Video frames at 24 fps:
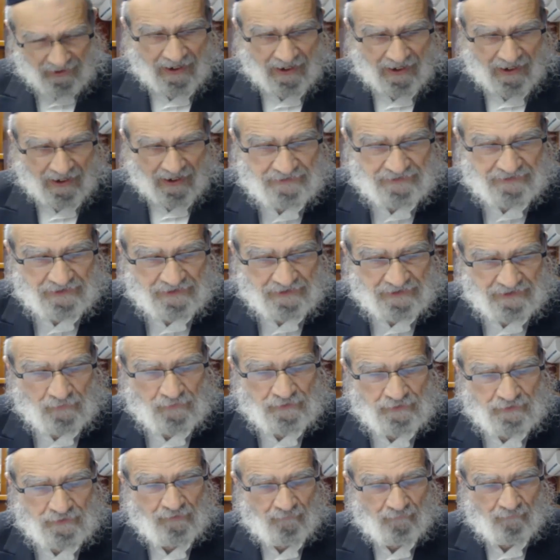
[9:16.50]
as it is
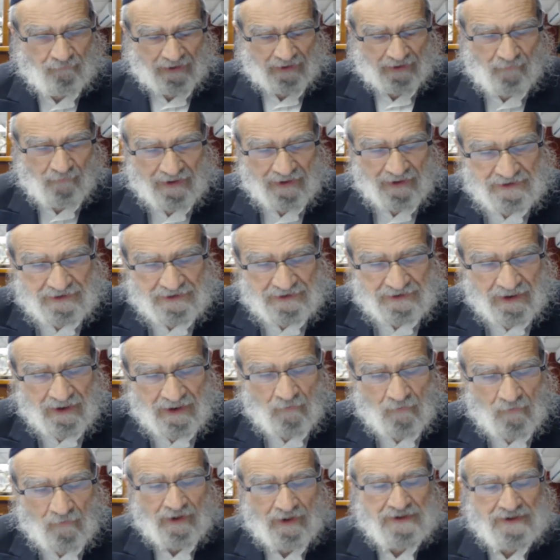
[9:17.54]
used. What, what, is,
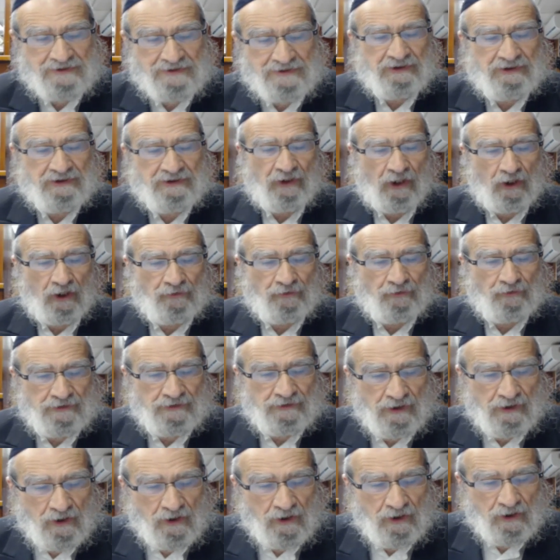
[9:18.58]
what is it in doubt?
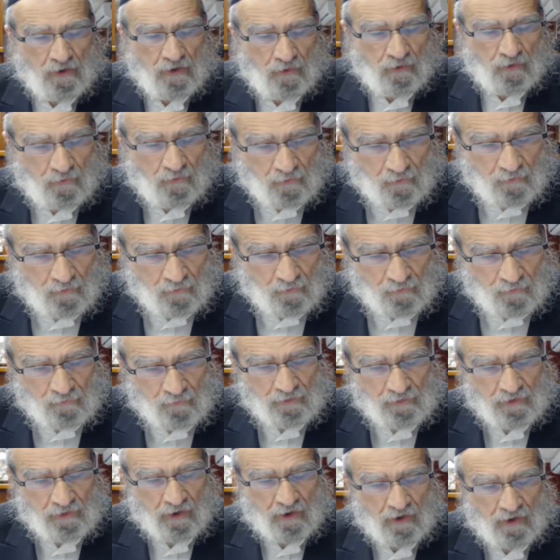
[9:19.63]
Who
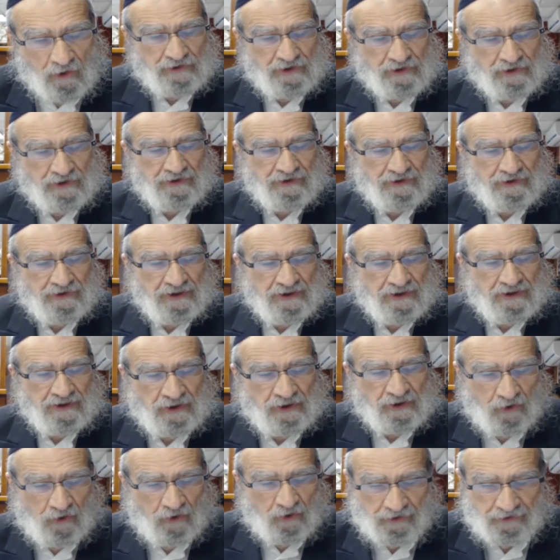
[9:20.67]
loshin
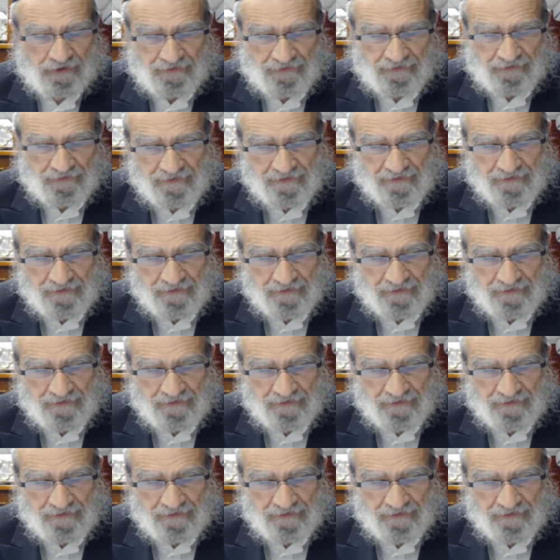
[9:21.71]
Yisroin?